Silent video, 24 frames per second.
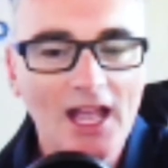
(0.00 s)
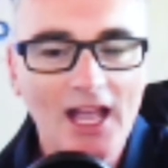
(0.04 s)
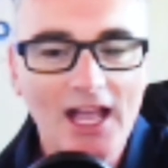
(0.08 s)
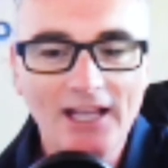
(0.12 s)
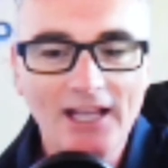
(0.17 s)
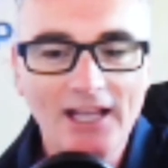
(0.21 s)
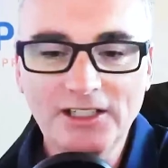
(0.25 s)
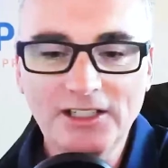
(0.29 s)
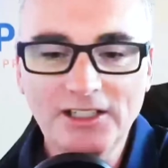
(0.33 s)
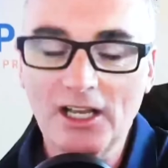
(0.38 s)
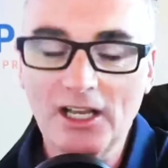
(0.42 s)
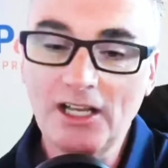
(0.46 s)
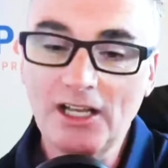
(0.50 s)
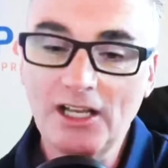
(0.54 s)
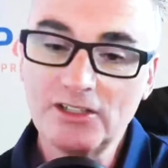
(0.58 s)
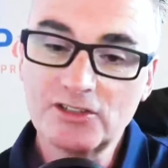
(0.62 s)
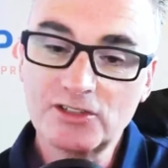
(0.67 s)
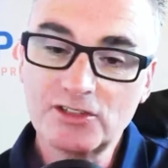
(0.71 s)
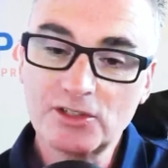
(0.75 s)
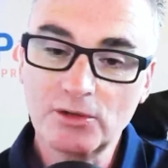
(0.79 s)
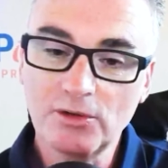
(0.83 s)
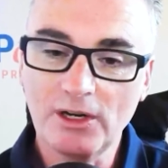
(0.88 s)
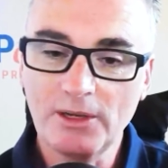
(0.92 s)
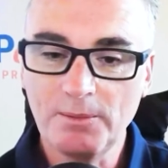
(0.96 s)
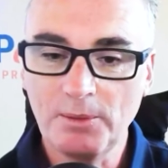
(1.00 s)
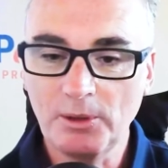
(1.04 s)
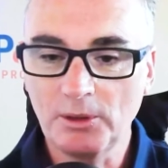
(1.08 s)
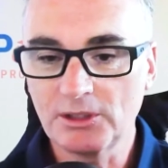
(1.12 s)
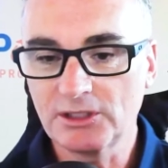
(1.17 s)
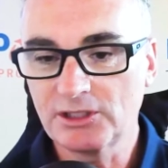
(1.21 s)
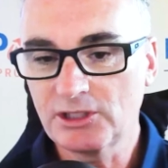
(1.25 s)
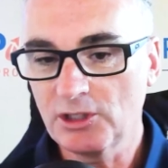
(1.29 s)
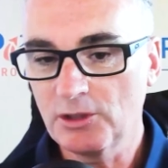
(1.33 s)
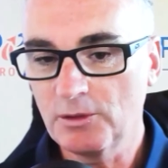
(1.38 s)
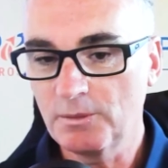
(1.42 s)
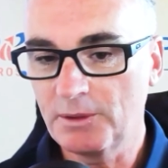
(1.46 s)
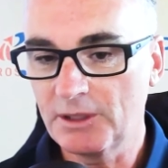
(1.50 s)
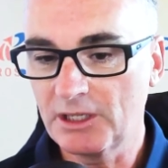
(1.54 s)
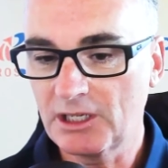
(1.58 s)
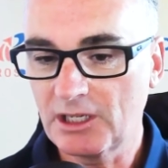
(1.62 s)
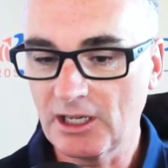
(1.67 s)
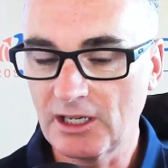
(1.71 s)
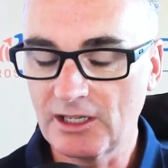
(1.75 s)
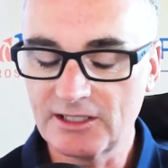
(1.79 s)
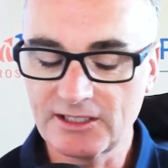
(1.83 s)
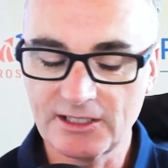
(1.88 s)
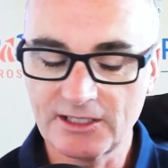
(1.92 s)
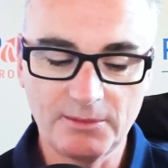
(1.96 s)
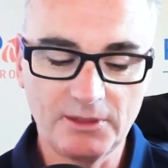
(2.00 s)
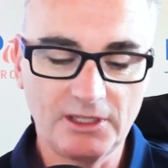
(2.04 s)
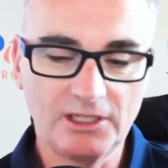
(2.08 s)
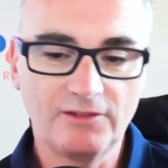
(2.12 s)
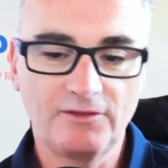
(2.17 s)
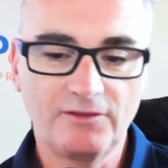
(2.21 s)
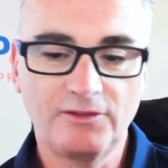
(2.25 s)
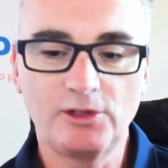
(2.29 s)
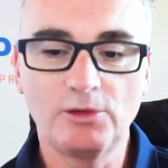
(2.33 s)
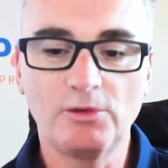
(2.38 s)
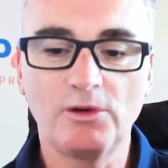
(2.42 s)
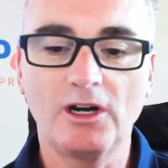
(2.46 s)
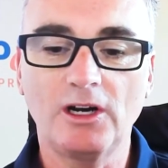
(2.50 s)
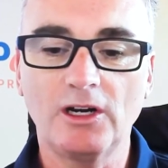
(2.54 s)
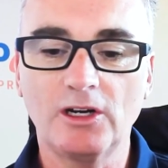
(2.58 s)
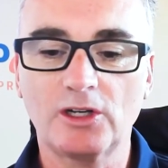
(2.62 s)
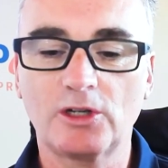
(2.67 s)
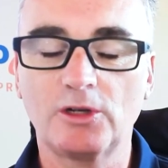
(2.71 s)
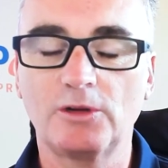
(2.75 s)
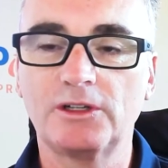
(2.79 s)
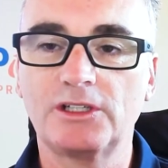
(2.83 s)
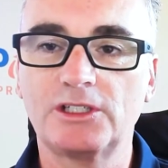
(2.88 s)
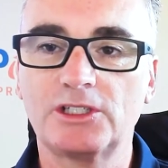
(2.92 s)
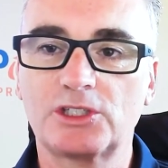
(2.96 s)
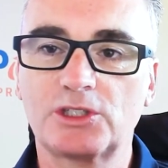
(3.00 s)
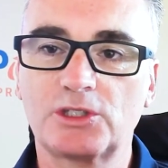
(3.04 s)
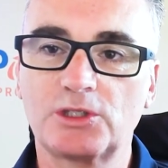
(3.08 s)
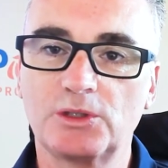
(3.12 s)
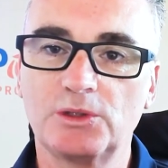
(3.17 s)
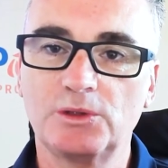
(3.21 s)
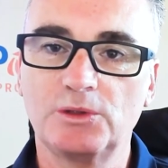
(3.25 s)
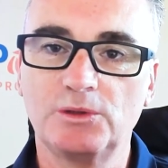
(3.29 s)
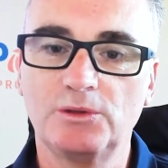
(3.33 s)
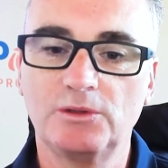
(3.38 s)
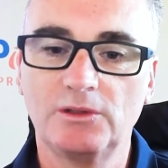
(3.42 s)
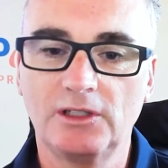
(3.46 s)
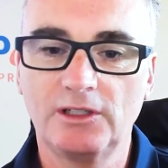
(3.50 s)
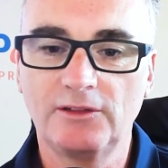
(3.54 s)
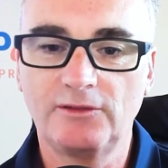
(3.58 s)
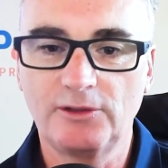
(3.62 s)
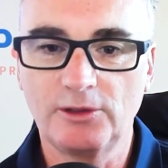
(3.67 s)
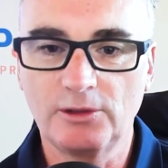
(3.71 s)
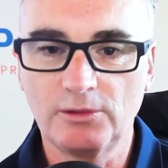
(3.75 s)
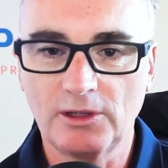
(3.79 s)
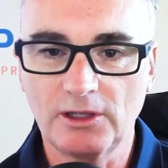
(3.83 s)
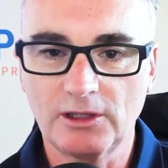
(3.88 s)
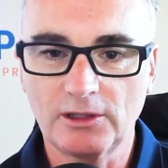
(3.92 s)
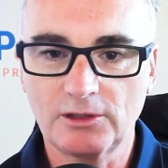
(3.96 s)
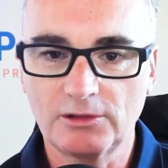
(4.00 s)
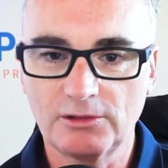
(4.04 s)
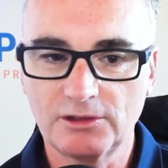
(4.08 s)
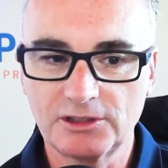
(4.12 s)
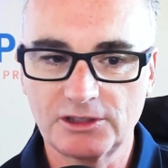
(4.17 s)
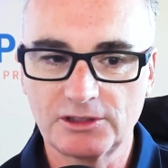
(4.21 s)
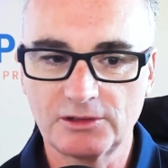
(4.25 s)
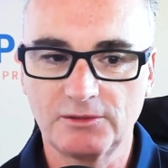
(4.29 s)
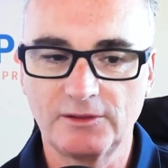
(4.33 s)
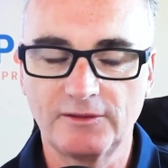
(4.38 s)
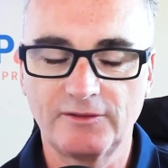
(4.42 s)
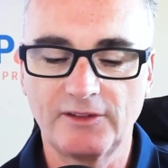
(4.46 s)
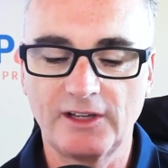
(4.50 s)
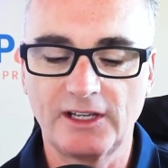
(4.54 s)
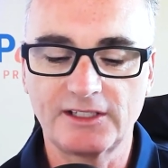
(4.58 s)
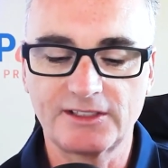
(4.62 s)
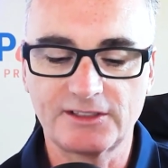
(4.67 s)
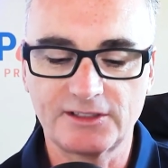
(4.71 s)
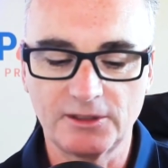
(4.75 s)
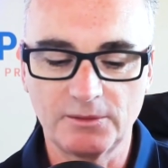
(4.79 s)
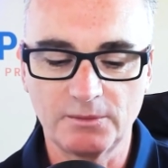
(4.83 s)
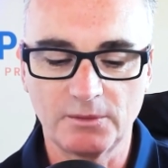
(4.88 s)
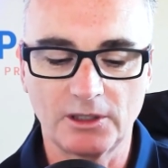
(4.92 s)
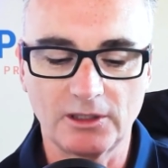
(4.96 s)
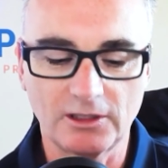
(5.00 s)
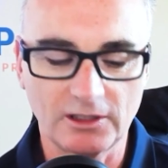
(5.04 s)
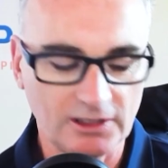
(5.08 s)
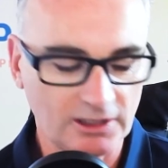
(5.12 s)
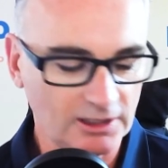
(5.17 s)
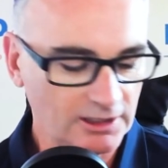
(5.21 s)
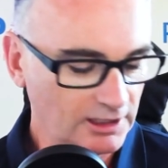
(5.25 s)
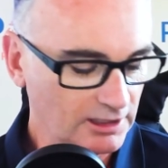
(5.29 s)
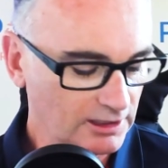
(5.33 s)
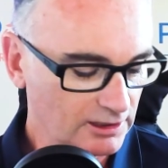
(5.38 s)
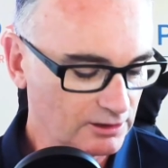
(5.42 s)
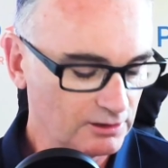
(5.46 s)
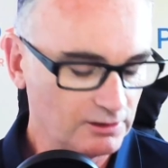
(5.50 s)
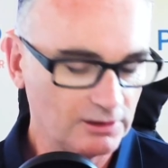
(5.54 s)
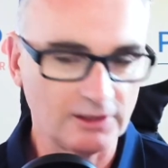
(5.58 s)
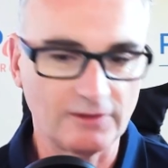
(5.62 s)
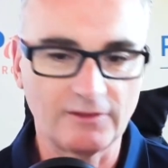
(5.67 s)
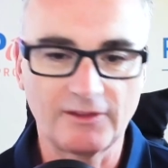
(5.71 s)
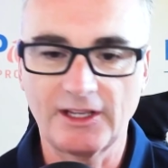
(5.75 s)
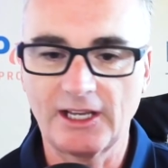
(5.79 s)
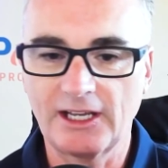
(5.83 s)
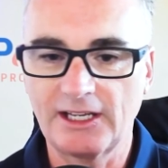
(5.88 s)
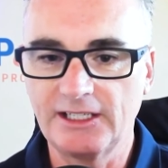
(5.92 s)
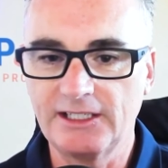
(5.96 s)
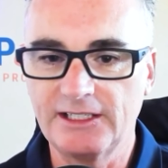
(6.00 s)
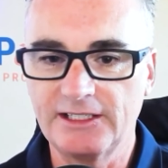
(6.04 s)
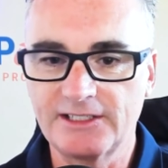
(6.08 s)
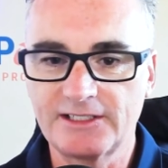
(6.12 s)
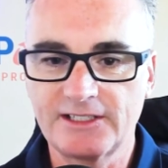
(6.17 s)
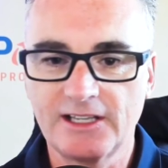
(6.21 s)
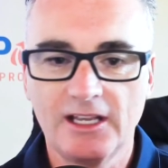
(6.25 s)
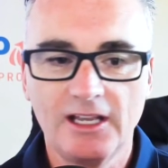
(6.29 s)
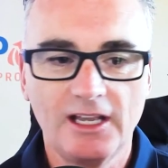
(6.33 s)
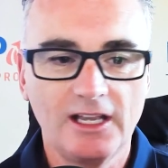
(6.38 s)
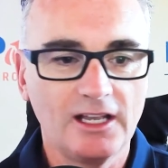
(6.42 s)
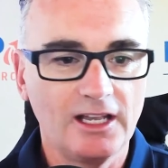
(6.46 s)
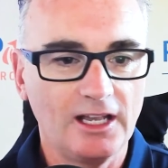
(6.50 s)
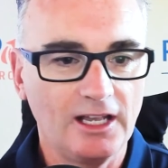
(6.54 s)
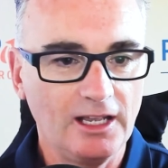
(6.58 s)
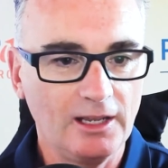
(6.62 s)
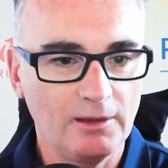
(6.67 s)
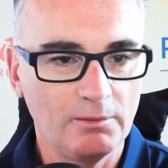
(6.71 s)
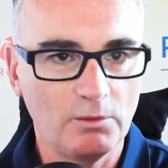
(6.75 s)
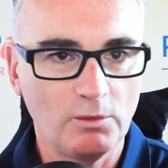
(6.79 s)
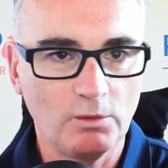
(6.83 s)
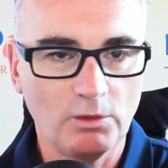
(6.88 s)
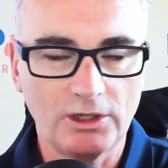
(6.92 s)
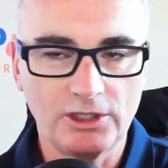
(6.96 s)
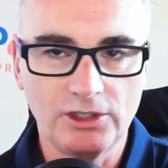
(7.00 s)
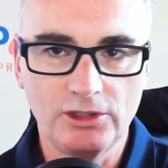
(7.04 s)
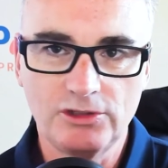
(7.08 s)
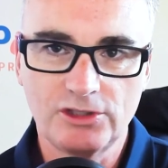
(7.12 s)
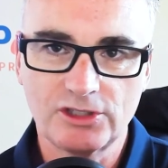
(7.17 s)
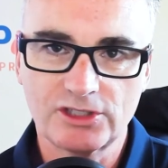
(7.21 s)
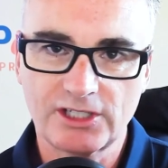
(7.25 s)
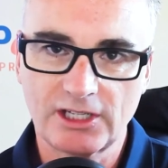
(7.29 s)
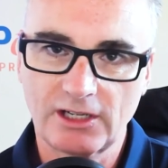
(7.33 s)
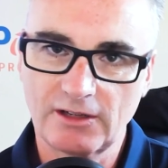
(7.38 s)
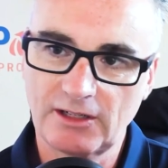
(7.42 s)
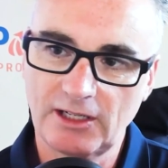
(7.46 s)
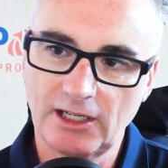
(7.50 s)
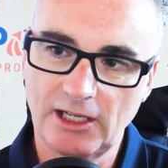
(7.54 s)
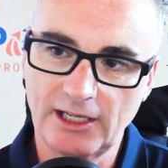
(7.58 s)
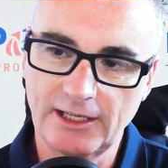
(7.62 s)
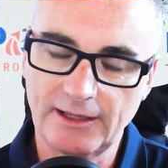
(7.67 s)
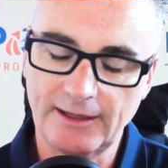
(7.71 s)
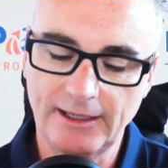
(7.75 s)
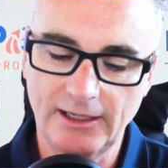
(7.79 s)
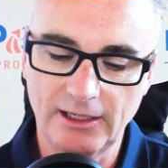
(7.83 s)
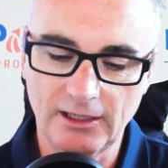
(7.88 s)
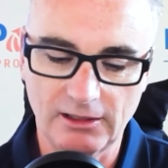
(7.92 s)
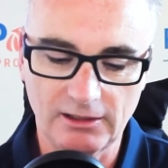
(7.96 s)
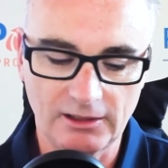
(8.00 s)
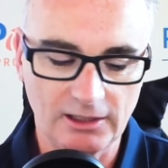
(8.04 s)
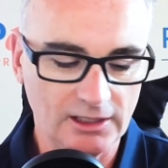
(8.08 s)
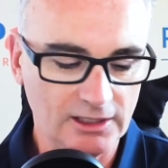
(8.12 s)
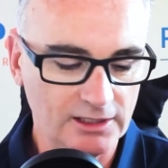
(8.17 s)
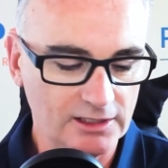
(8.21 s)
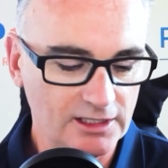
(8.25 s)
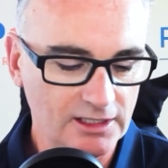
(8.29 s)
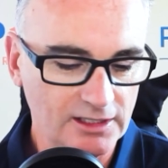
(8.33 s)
And it, and it's a great point too because I mean if you are going to if you are going to invest in marketing and all of that is um, what you just outlined there is,